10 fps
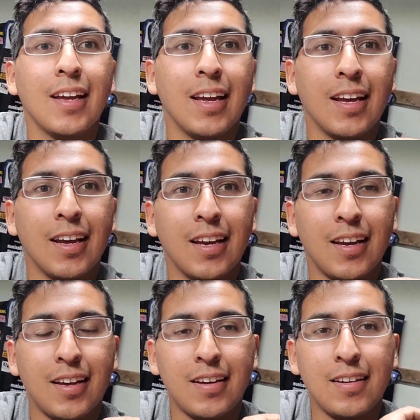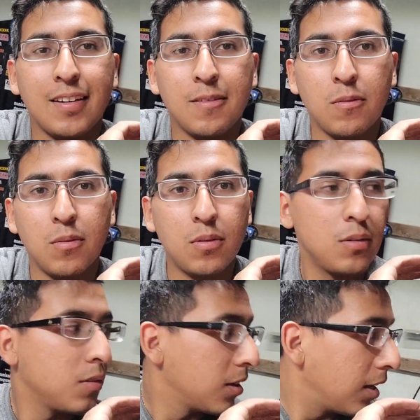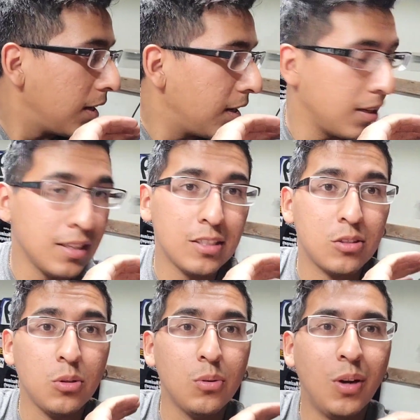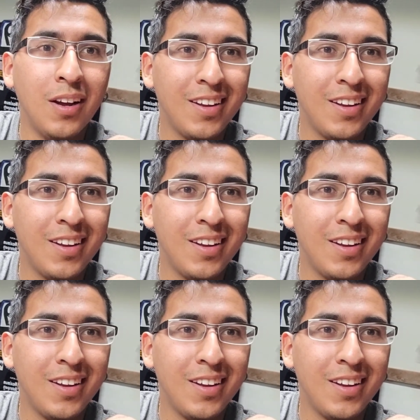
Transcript: and get it at least to